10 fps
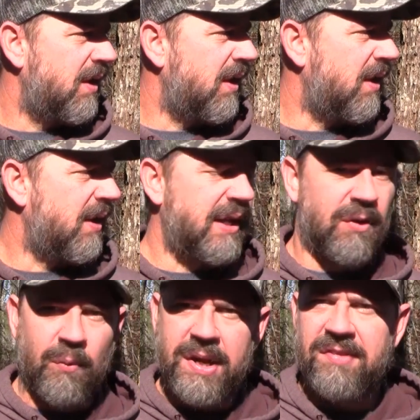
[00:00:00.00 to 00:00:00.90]
and
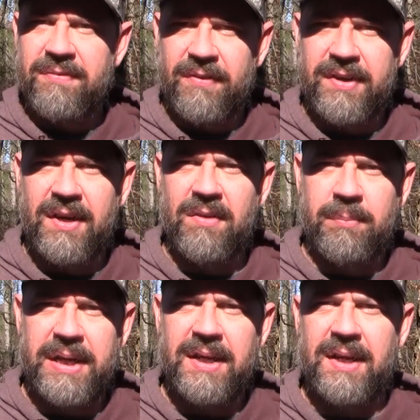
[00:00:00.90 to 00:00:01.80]
a reason for deer to
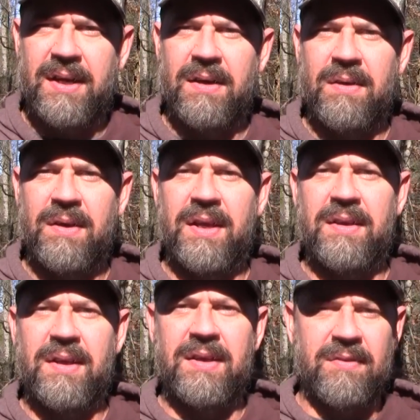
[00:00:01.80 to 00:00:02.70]
be in here
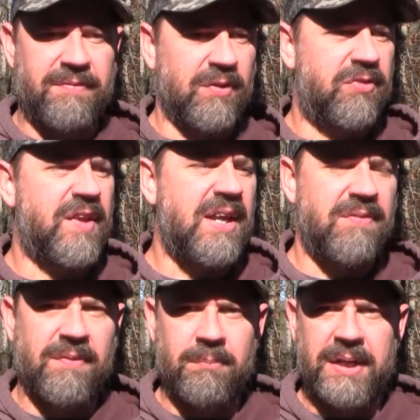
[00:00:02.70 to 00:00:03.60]
and to feel
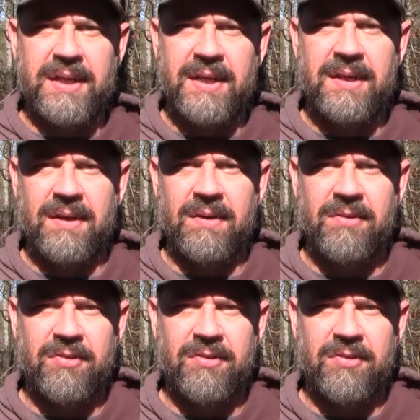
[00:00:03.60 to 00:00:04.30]
safe being in here.